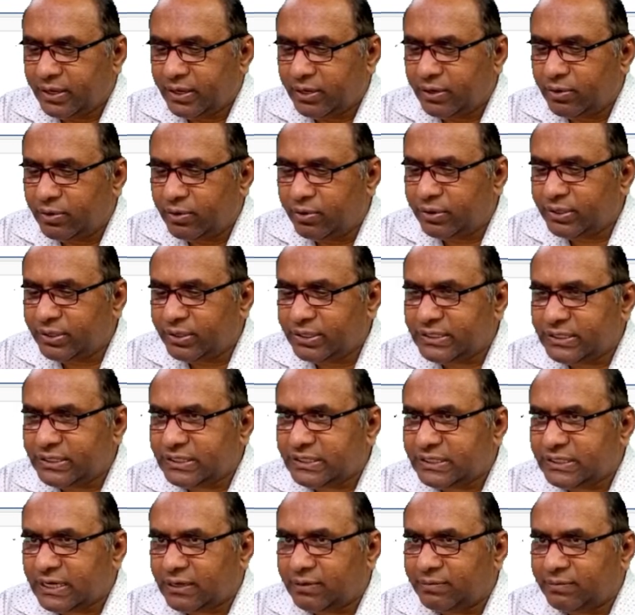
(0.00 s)
note this
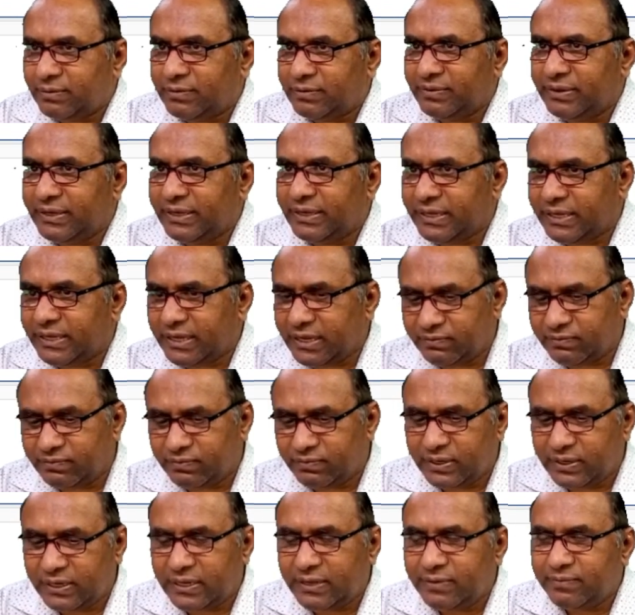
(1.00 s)
statement very
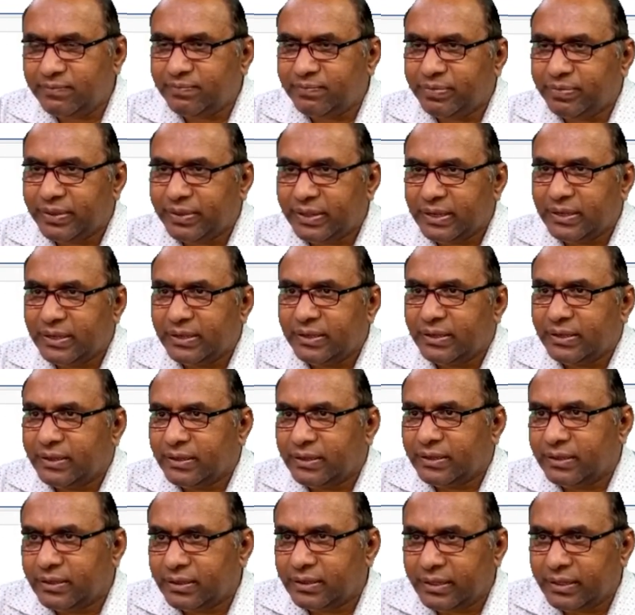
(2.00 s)
carefully,
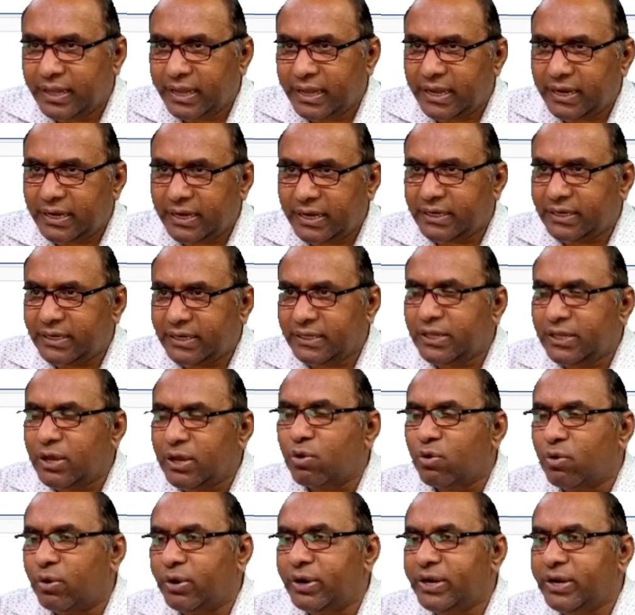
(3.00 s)
and
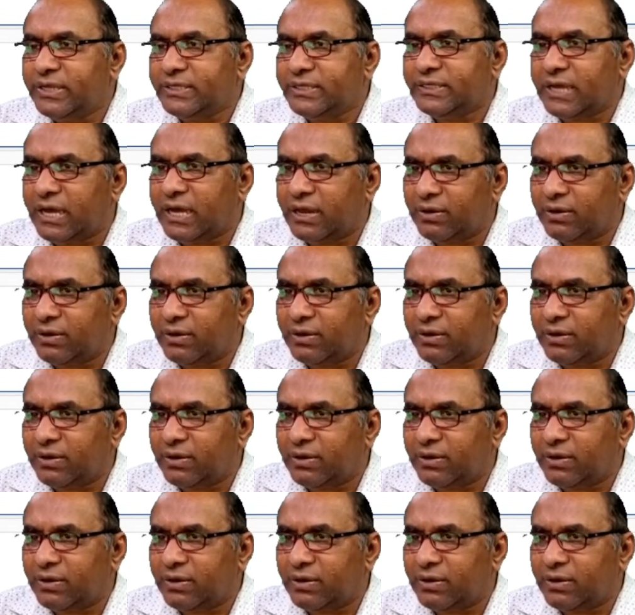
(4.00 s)
the code is